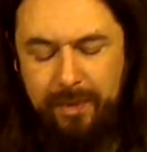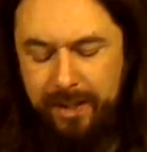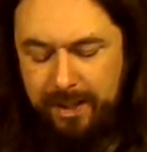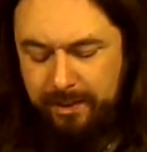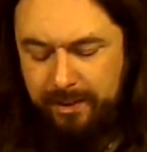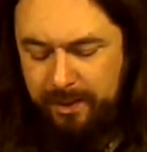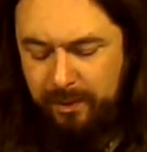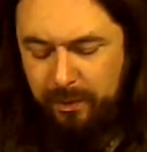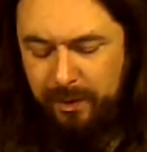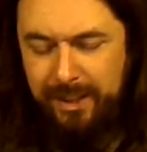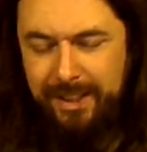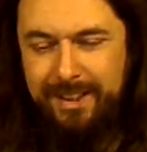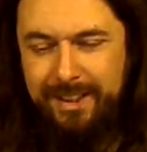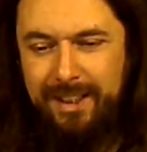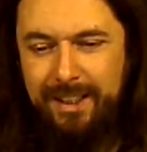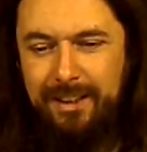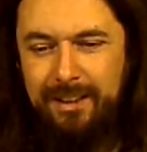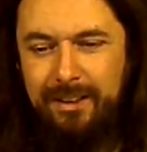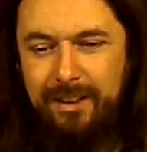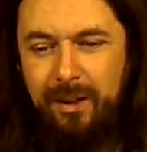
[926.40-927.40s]
You know, it's fun to
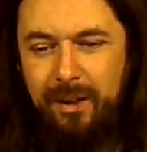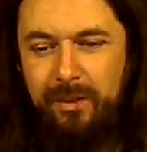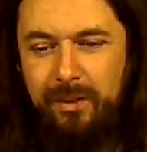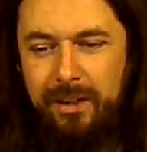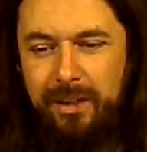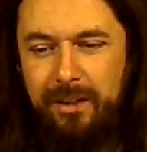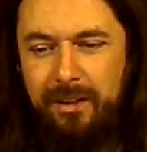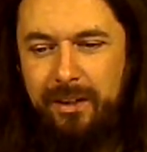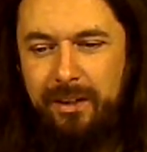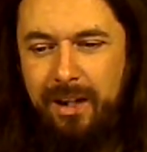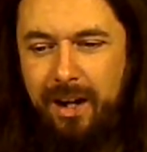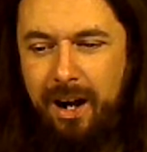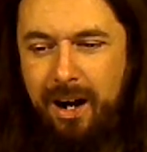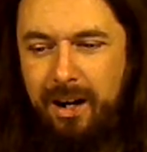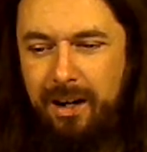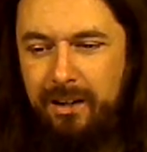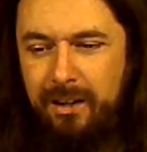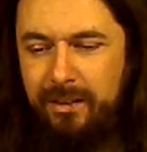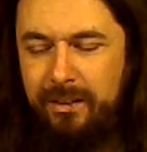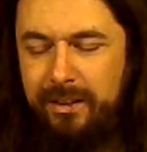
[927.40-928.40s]
sing alone in your
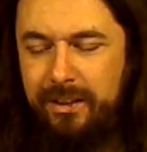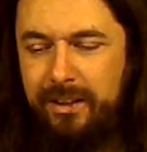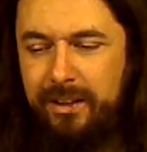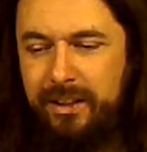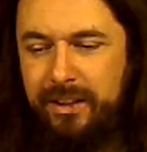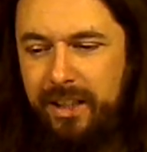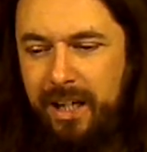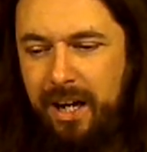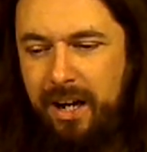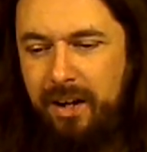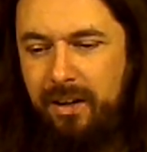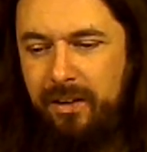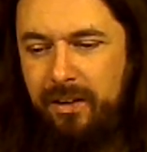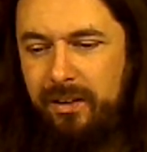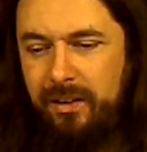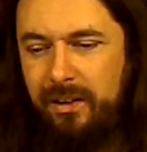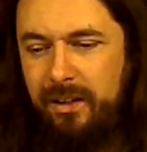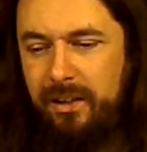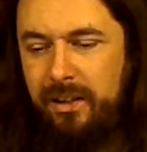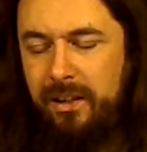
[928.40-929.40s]
car, or in the shower,
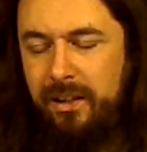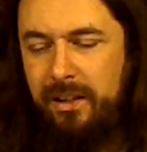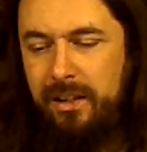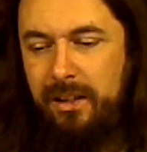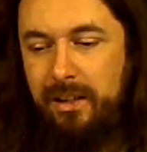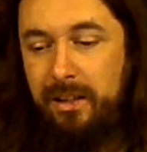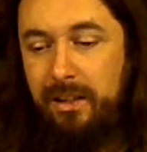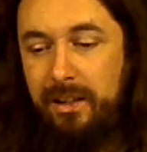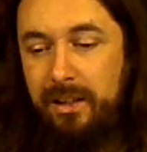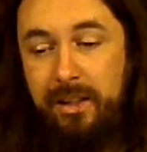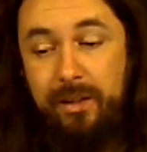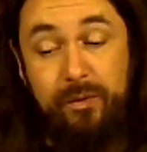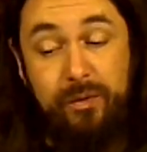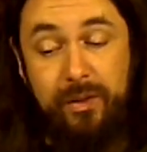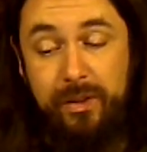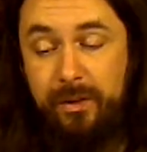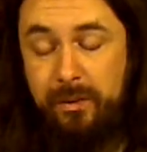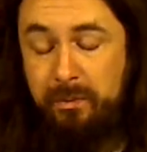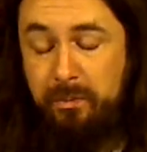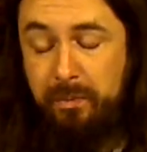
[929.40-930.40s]
or if
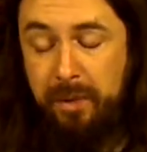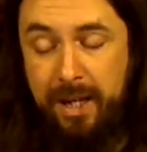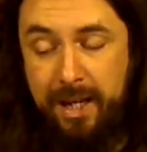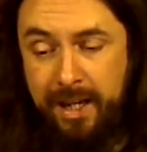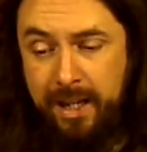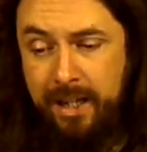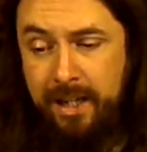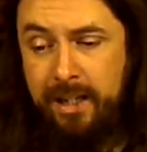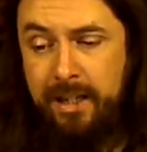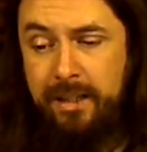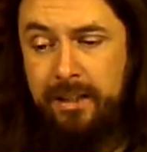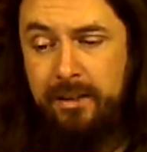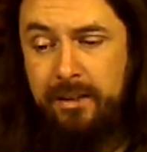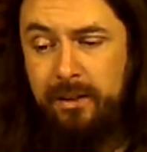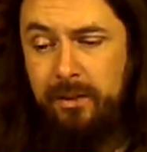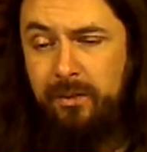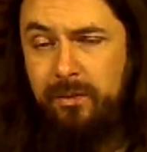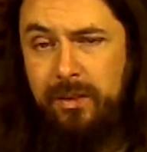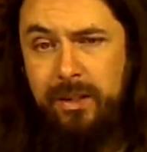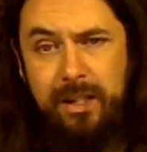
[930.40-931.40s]
you're in a band,
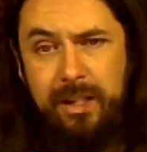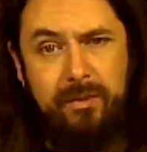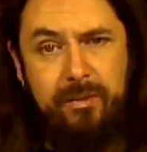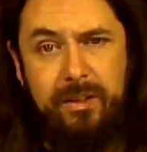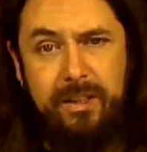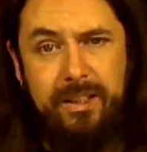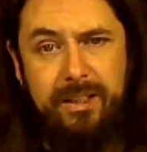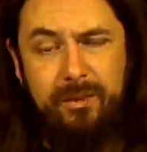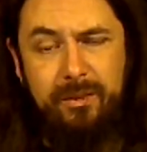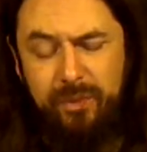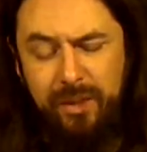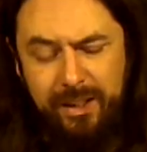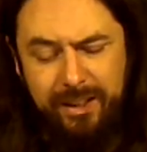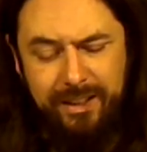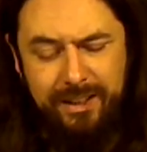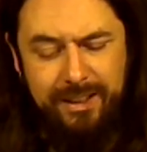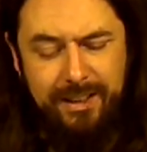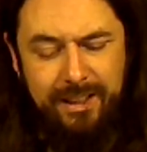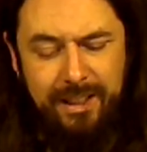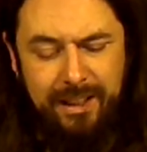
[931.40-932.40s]
or whatever. It's fun
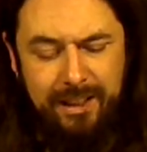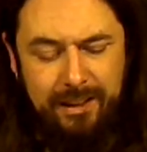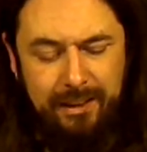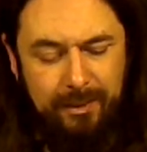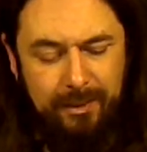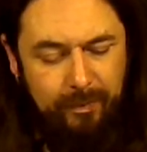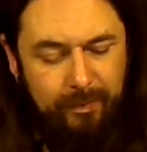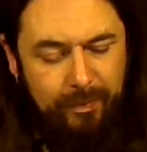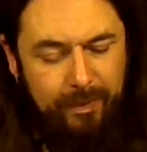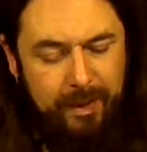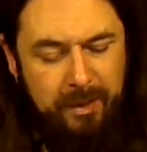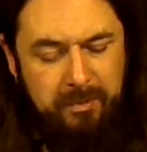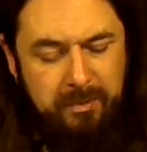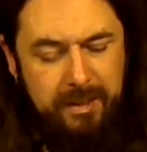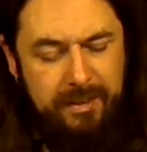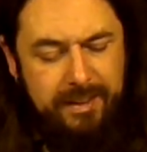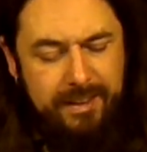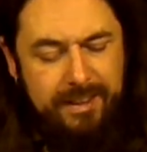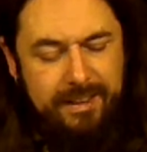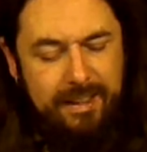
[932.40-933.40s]
to sing.
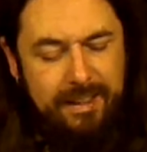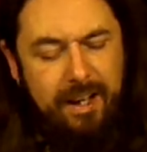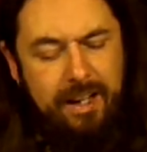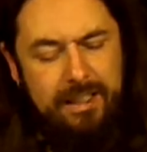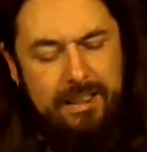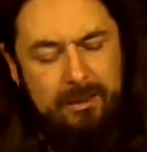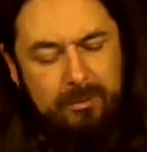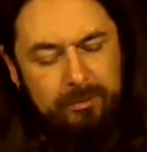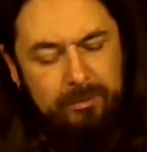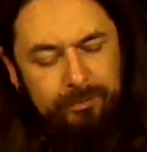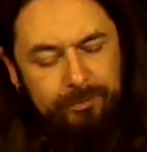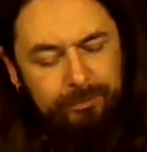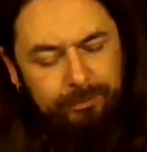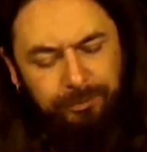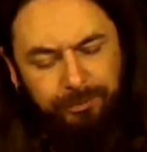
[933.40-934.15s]
Music's awesome.